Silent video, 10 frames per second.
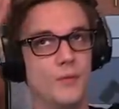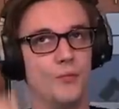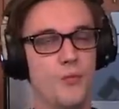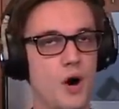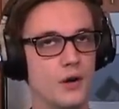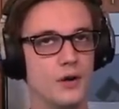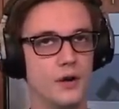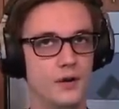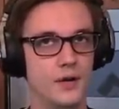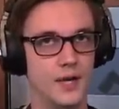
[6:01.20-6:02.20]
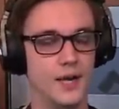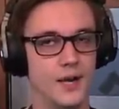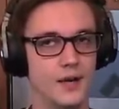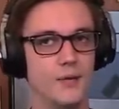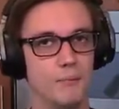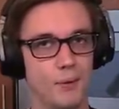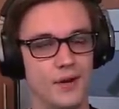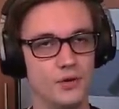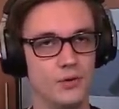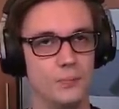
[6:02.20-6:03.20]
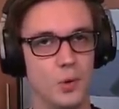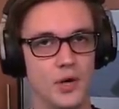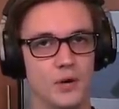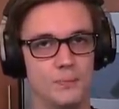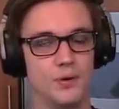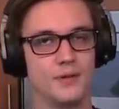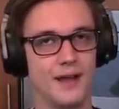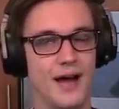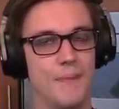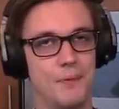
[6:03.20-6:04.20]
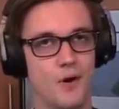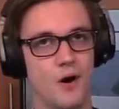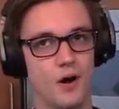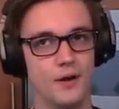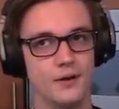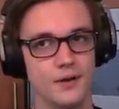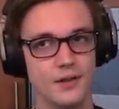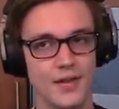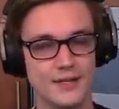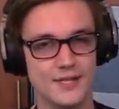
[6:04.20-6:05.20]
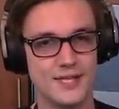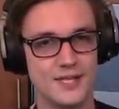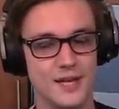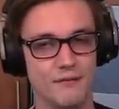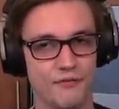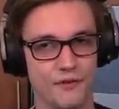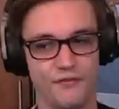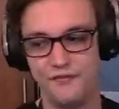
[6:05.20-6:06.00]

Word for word: Water in, bring to a boil, put top on, let sit for